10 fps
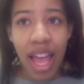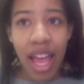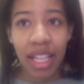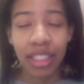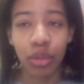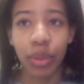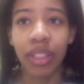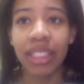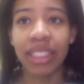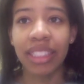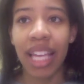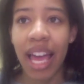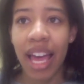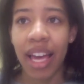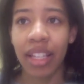and it's really
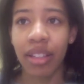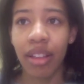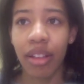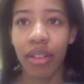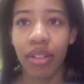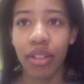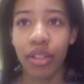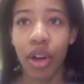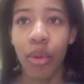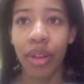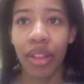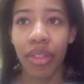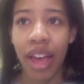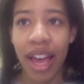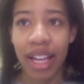sad knowing
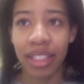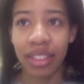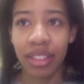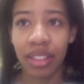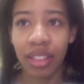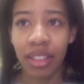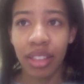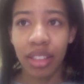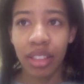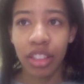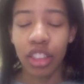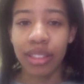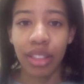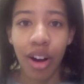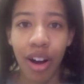that
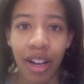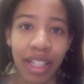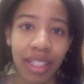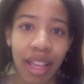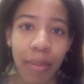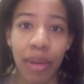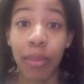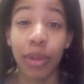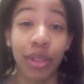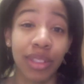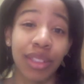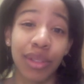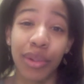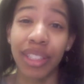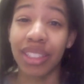she's gone and people are still
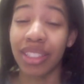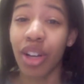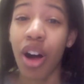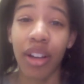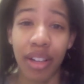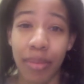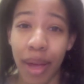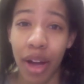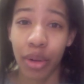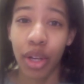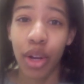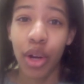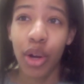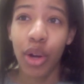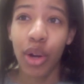going to talk about
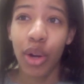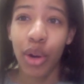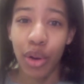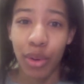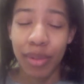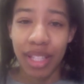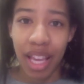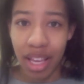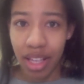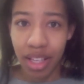her mistake.